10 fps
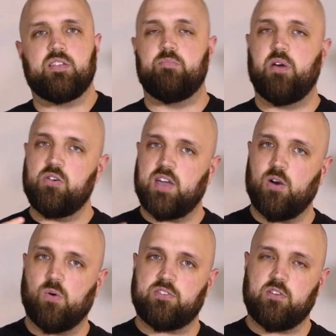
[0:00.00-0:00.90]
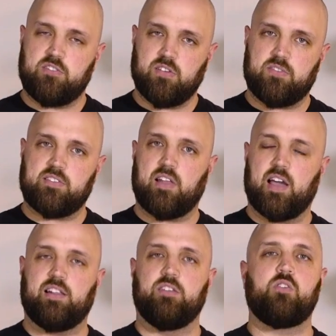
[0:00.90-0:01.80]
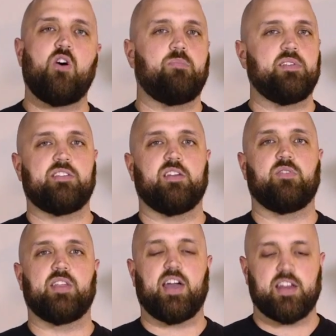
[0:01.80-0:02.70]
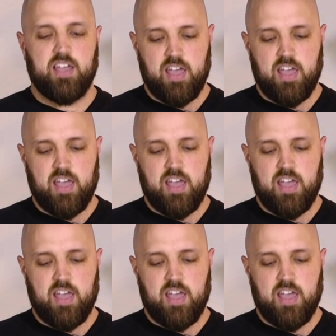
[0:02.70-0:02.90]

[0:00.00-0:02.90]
the bokeh also shifts slightly to compensate for that.